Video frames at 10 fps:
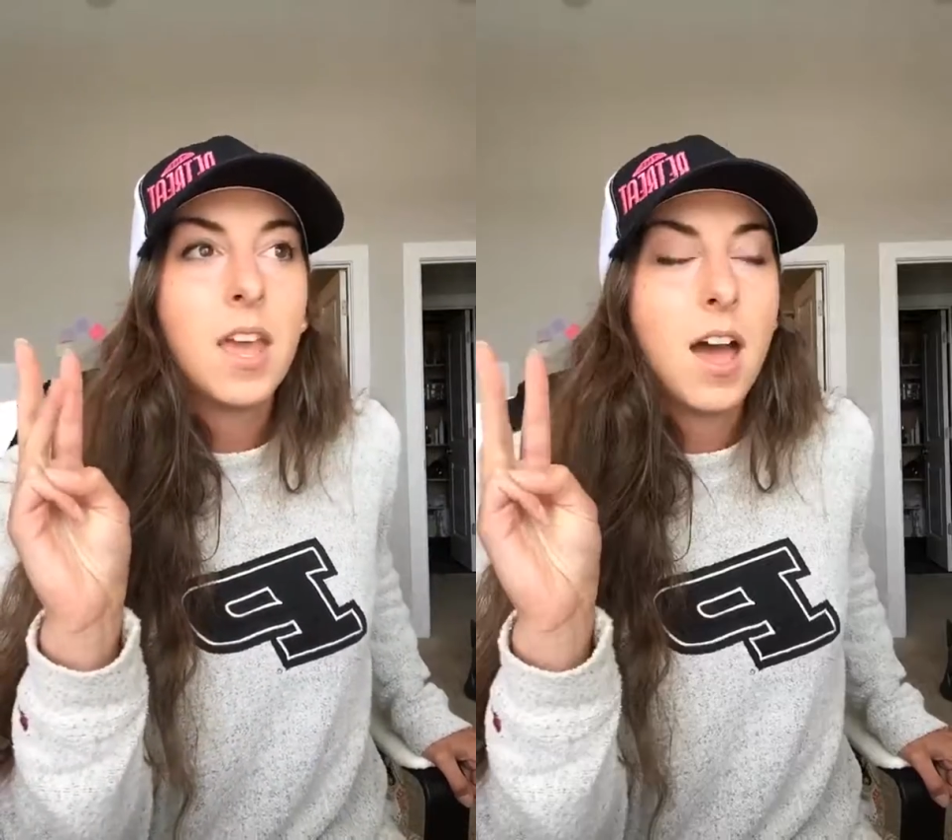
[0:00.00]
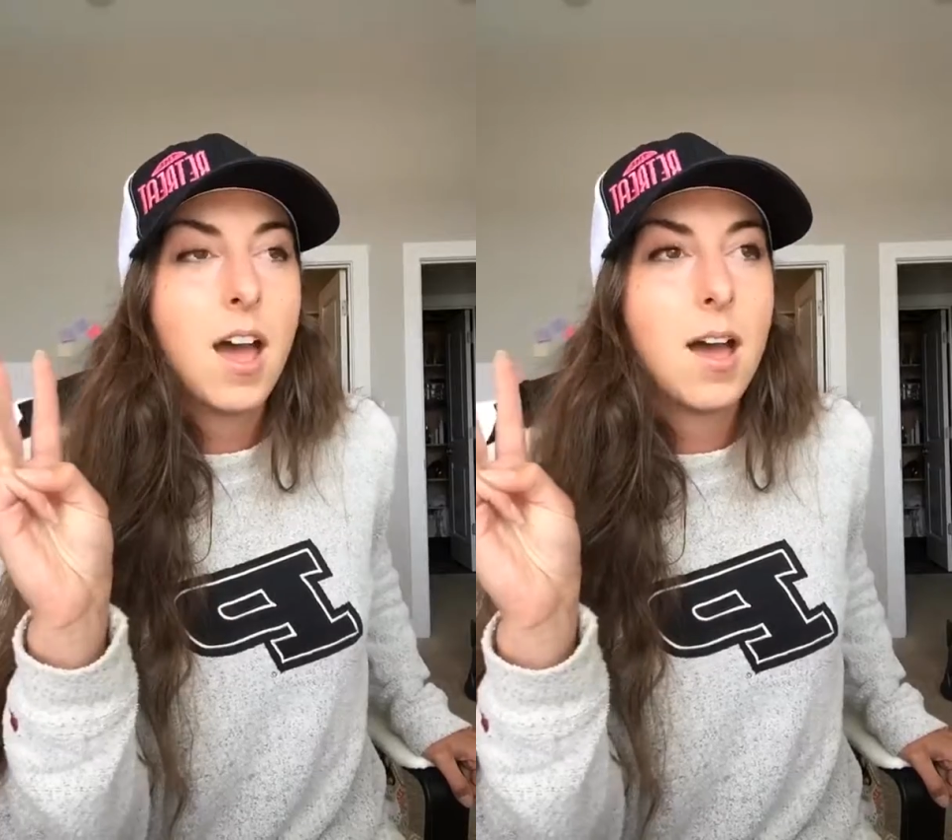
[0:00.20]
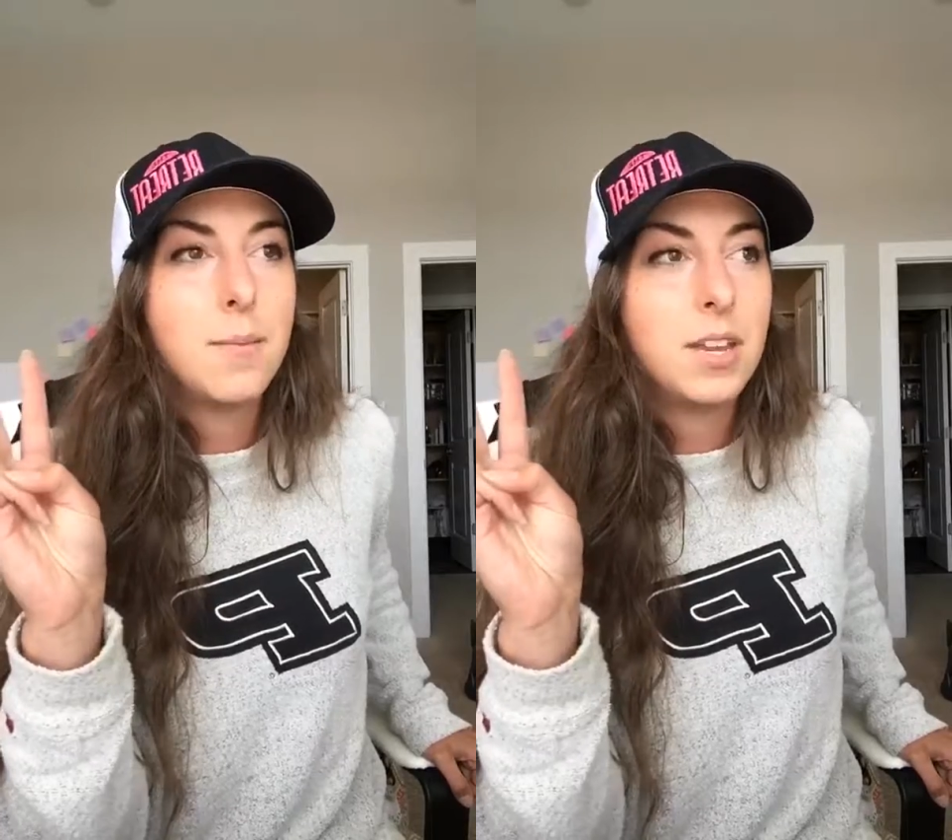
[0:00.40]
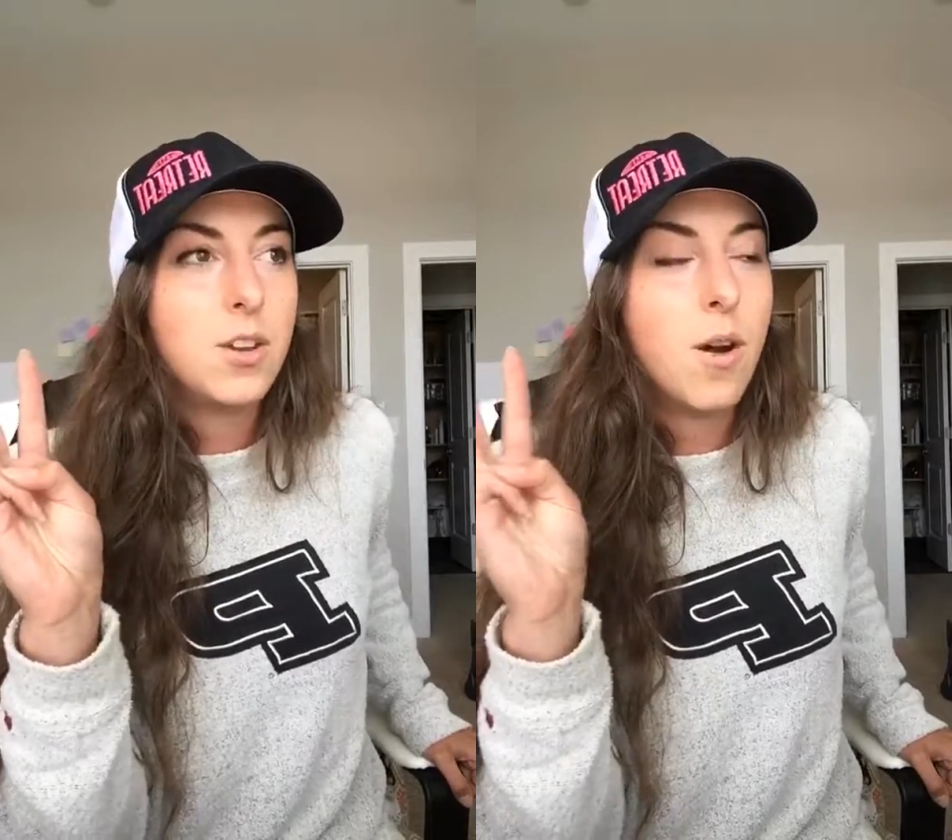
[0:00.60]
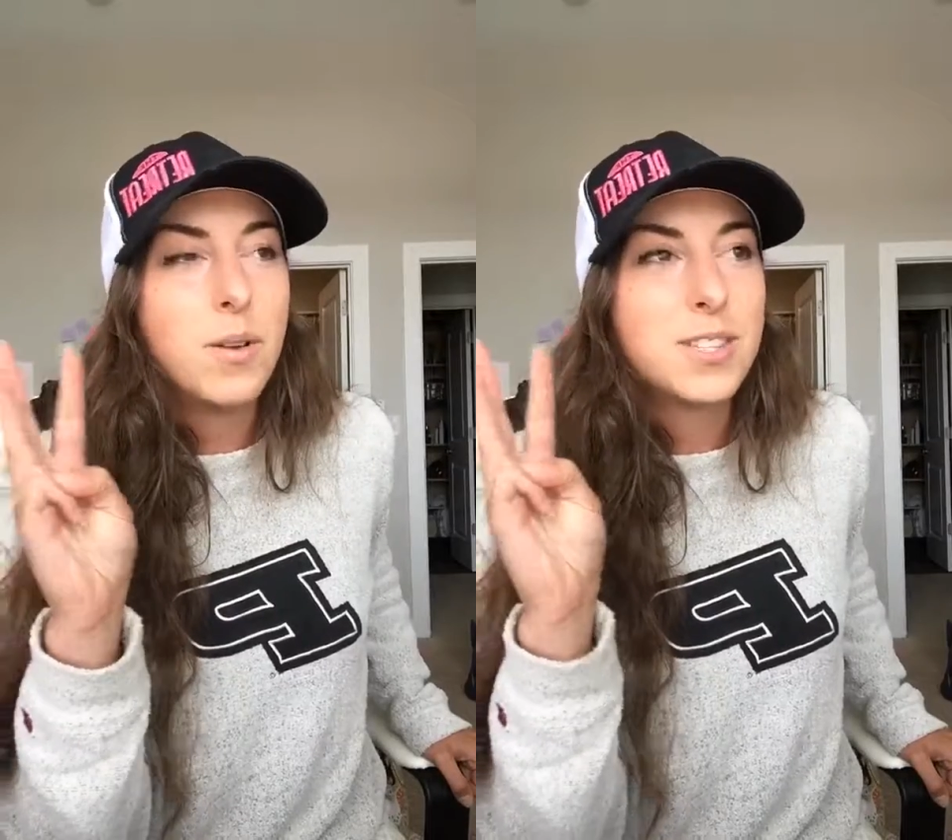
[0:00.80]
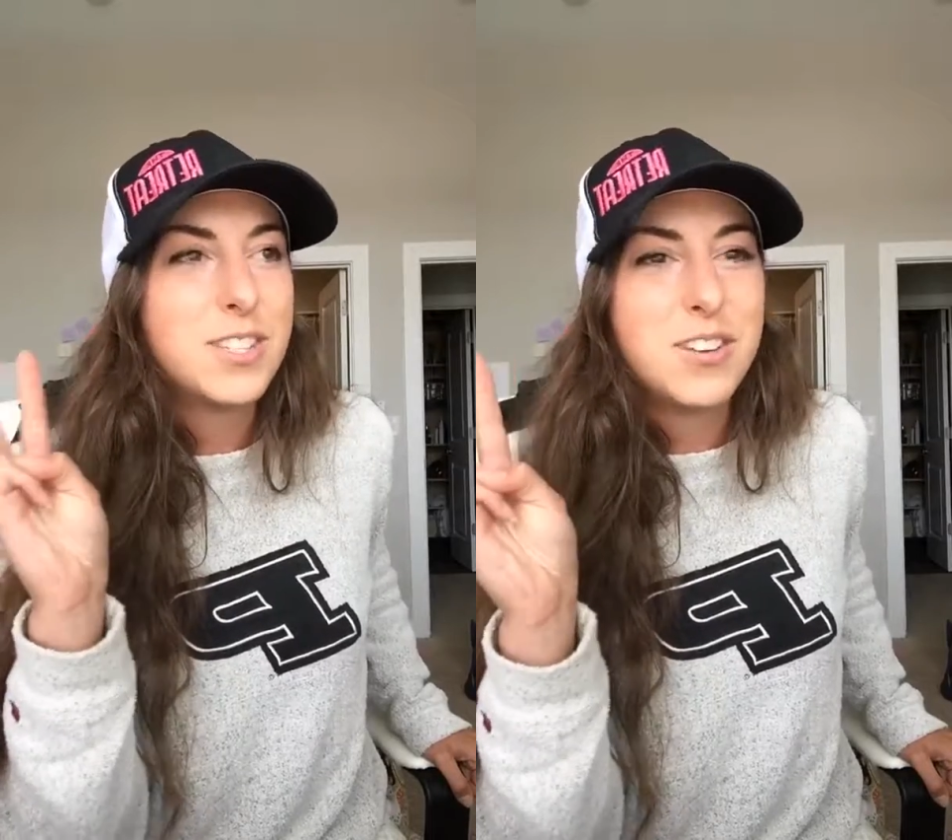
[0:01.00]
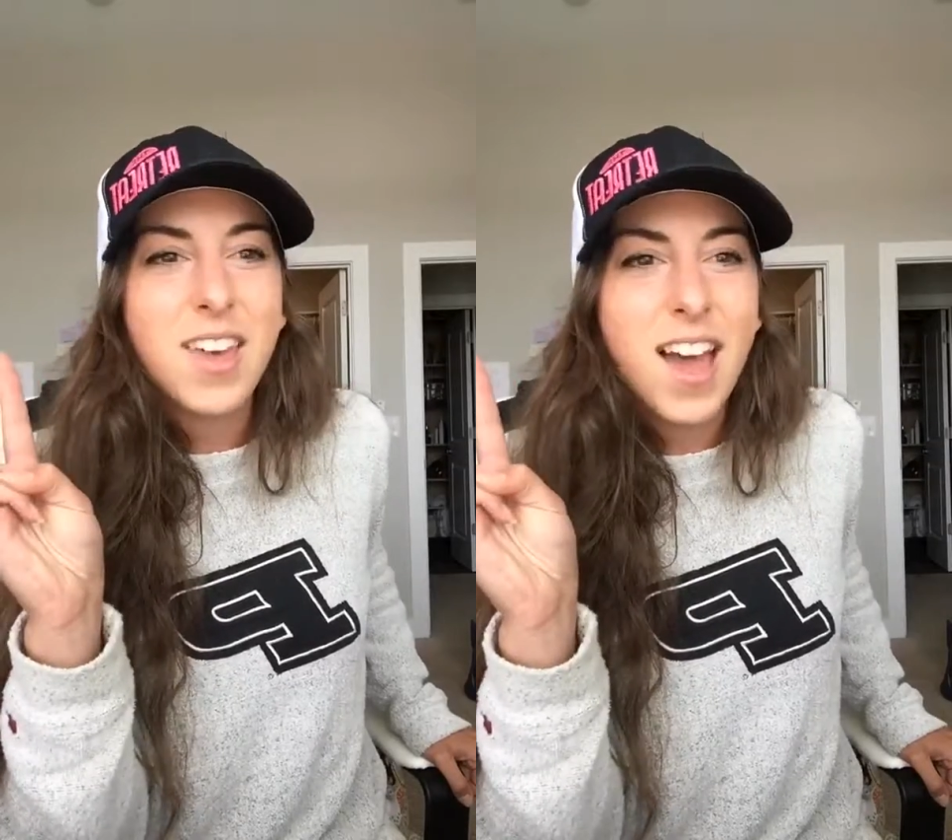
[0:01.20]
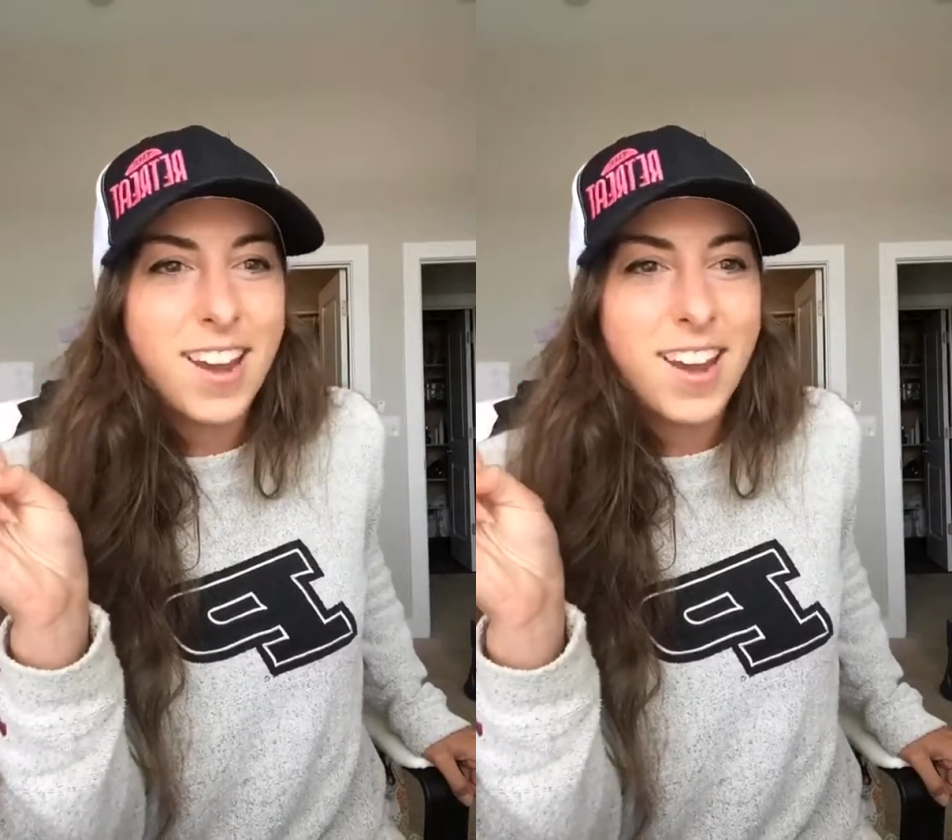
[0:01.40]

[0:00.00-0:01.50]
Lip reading: And you always do that,